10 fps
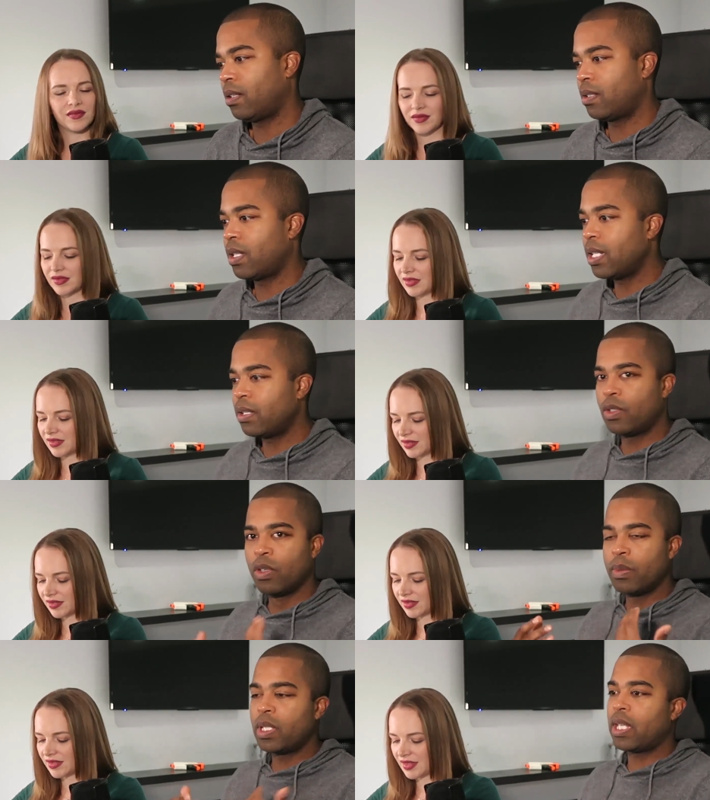Speaker 1: city
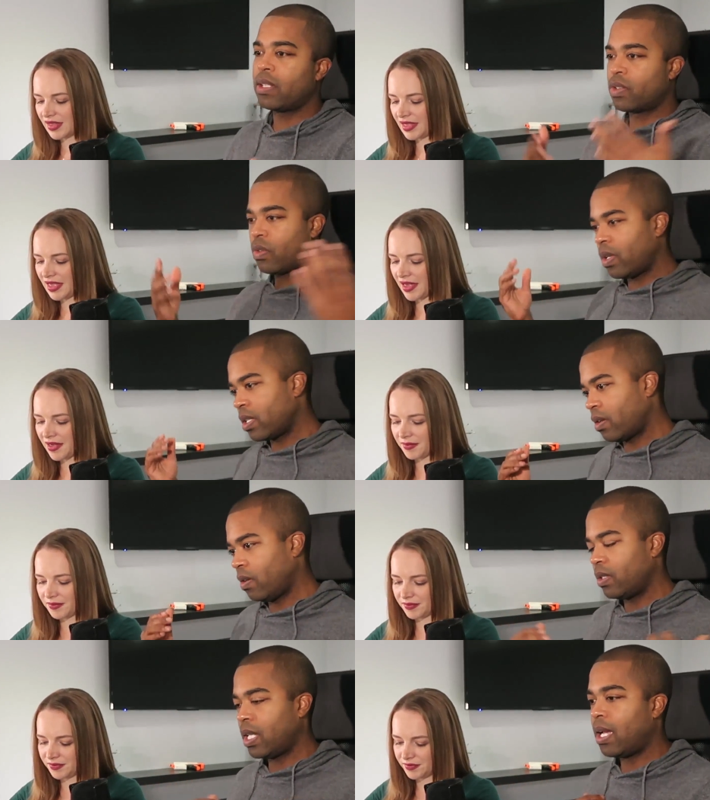doomsday destroys yeah. the whole
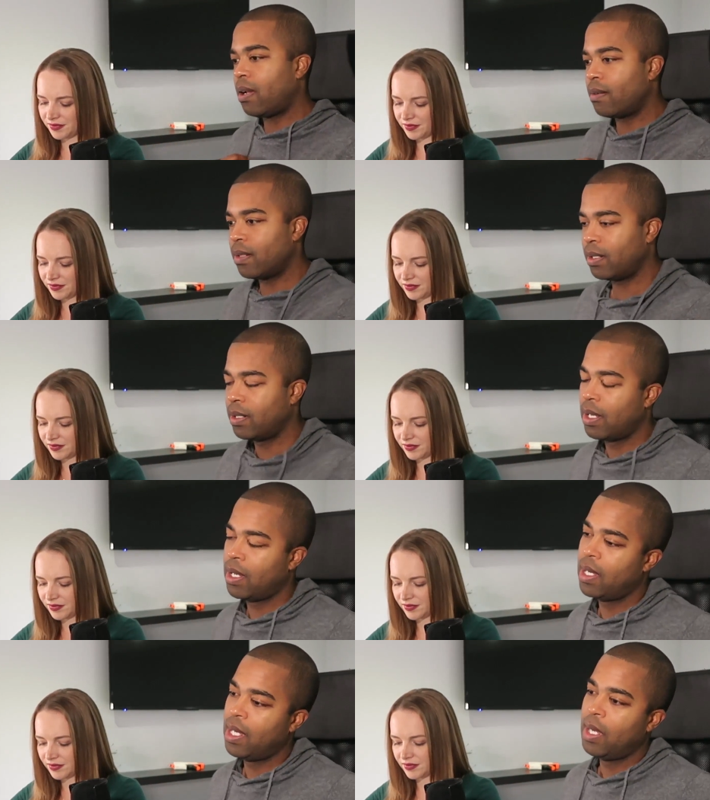town. And
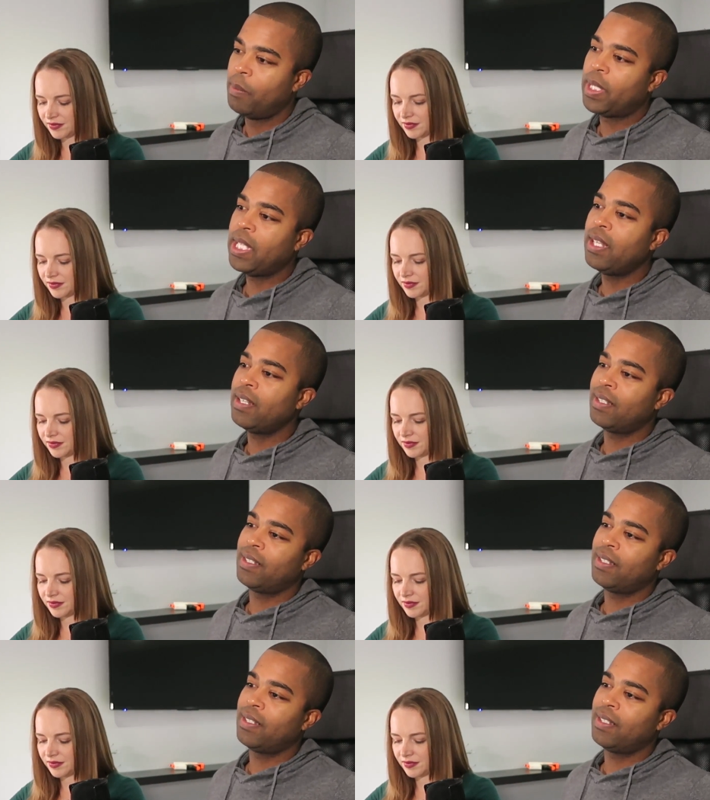but then,